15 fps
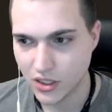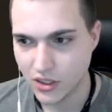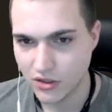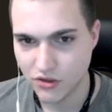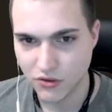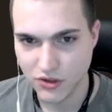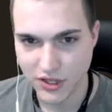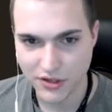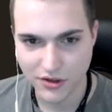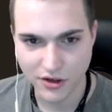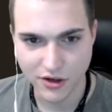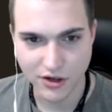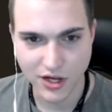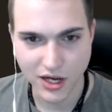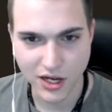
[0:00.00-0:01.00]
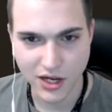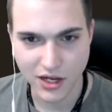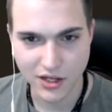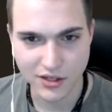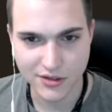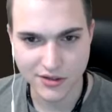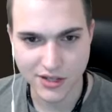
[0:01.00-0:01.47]
So these
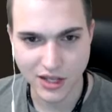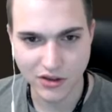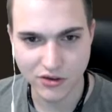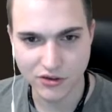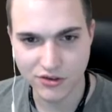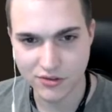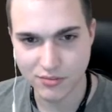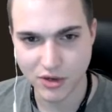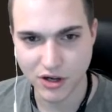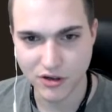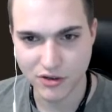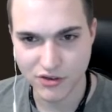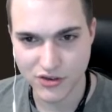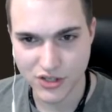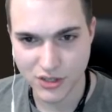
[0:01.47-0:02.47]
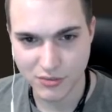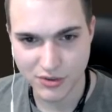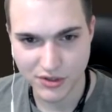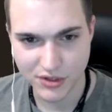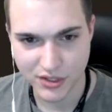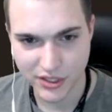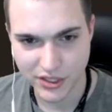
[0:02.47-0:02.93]
are Stellar's
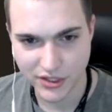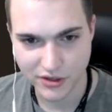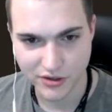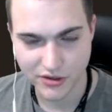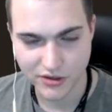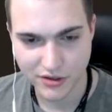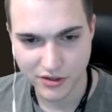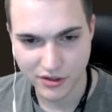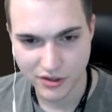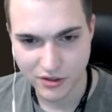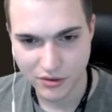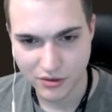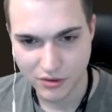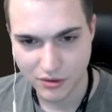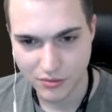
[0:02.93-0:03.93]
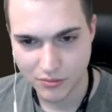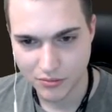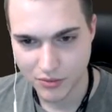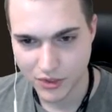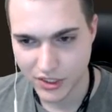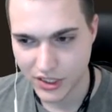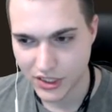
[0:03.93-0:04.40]
partnerships here.
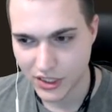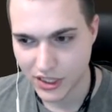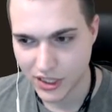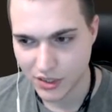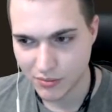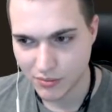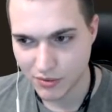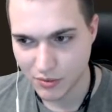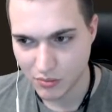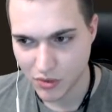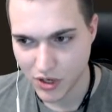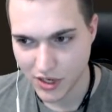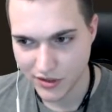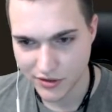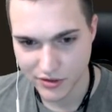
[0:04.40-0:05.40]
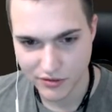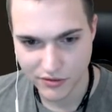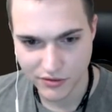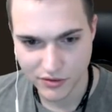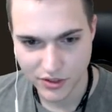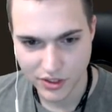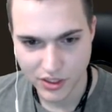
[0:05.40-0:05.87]
Pretty
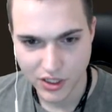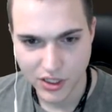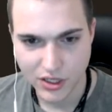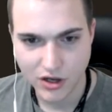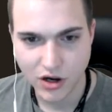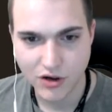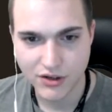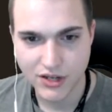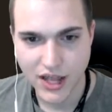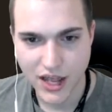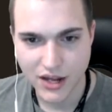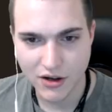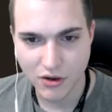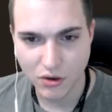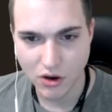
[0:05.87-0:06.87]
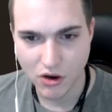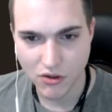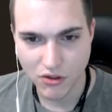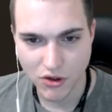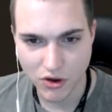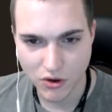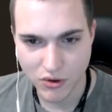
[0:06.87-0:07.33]
impressive. Cardano,
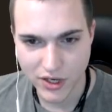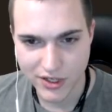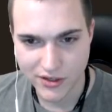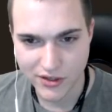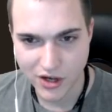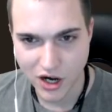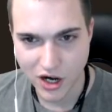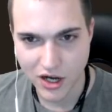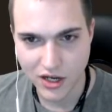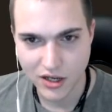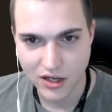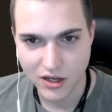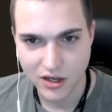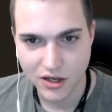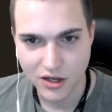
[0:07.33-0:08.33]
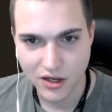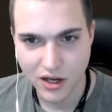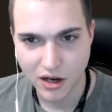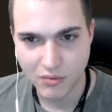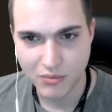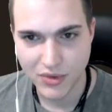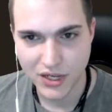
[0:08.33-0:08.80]
although it's not
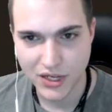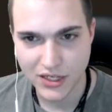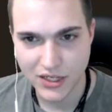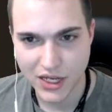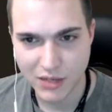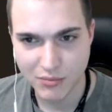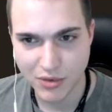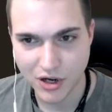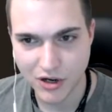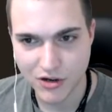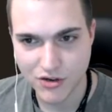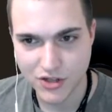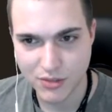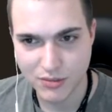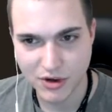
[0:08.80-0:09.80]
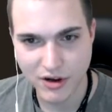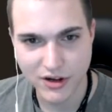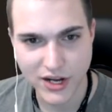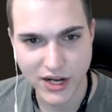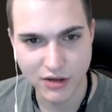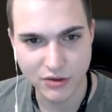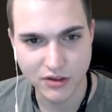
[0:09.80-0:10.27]
a big name partnership,
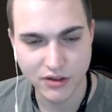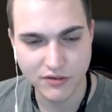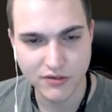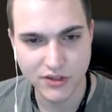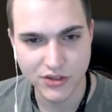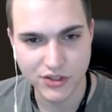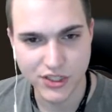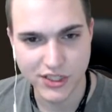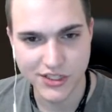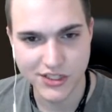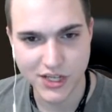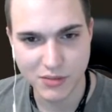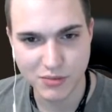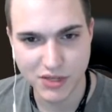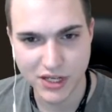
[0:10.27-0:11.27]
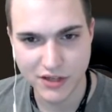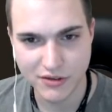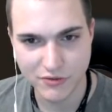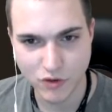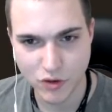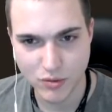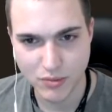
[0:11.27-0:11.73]
Cardano is officially accepted as a
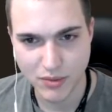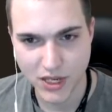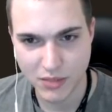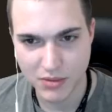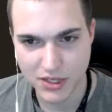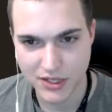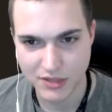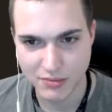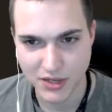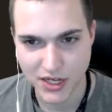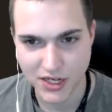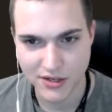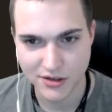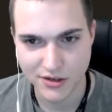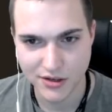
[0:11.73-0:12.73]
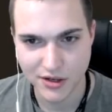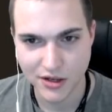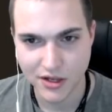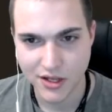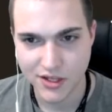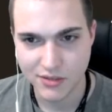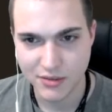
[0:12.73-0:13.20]
form of payment in
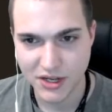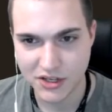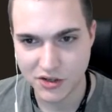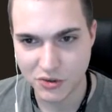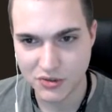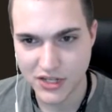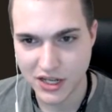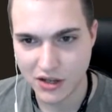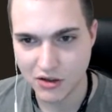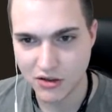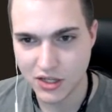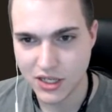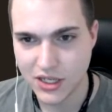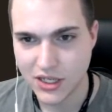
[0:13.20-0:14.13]
Spain's hotel